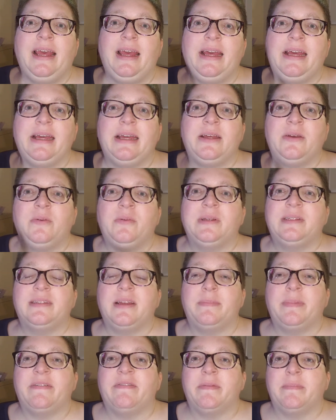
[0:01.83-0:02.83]
Hey, what's
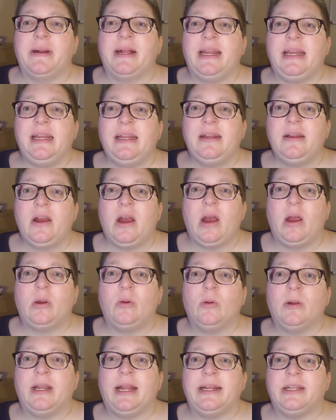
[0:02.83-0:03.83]
up everybody?
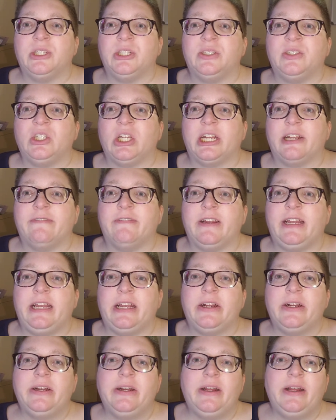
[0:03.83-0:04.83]
Awkward Anxious Jennifer
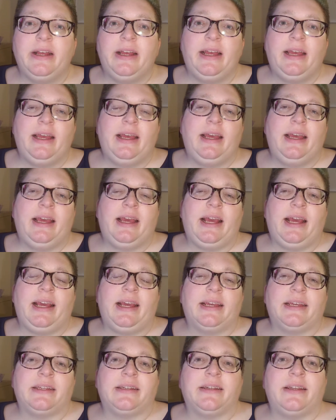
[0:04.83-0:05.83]
here.
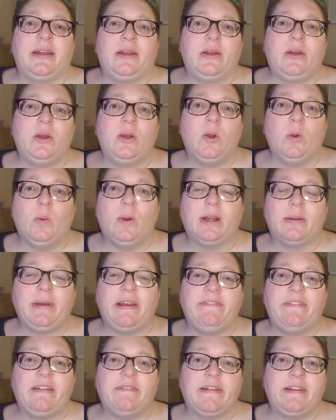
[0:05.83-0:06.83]
And one of my
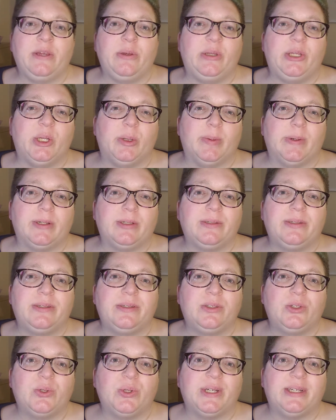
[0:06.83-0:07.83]
favorite
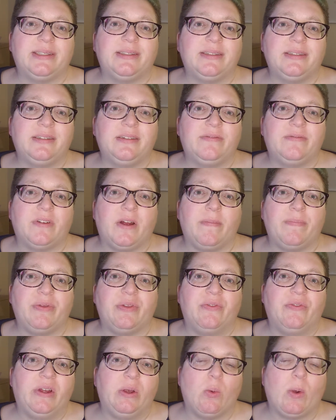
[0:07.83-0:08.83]
YouTubers, Chris from
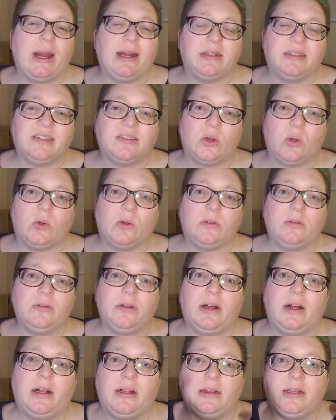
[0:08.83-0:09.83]
The Rewired Soul,
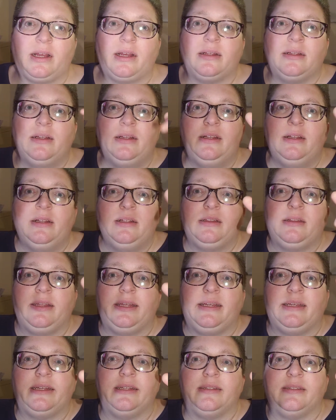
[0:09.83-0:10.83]
I'll
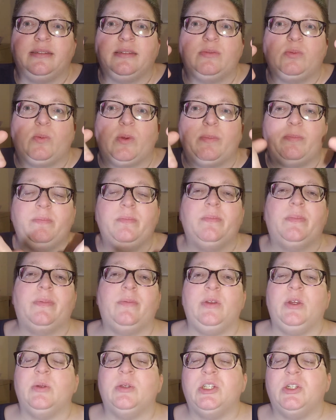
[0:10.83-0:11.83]
link his
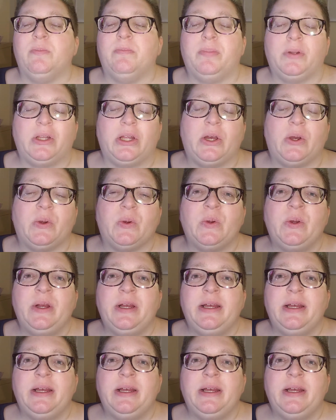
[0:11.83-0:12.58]
YouTube below,